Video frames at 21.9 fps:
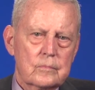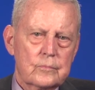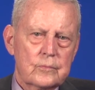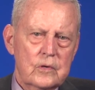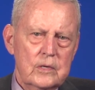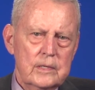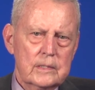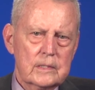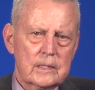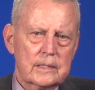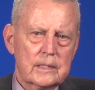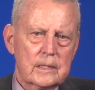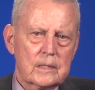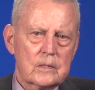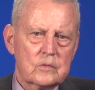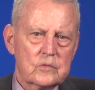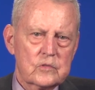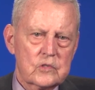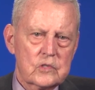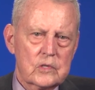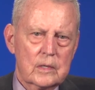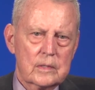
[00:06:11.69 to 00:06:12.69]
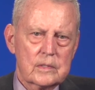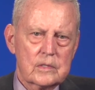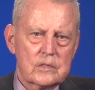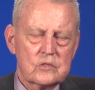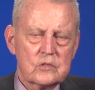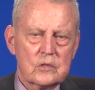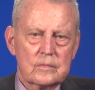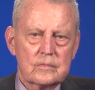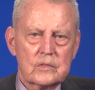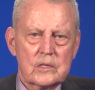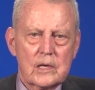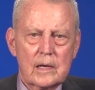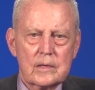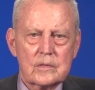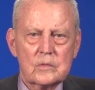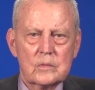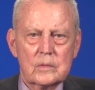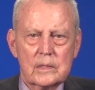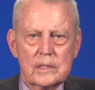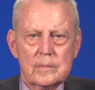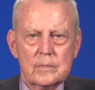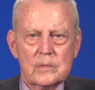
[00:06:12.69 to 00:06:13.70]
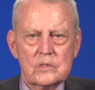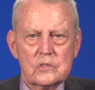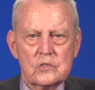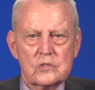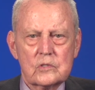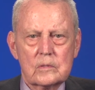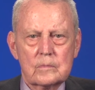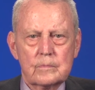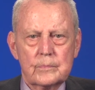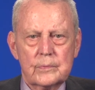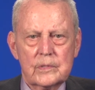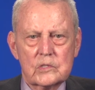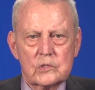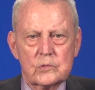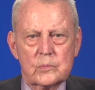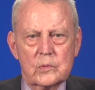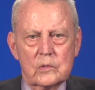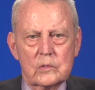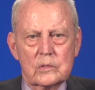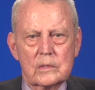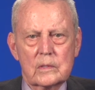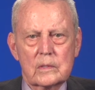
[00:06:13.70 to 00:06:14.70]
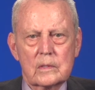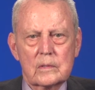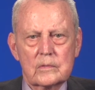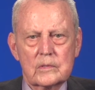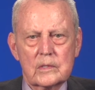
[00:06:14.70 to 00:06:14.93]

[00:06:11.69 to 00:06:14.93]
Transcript: preclinical studies of tacrolimus in Pittsburgh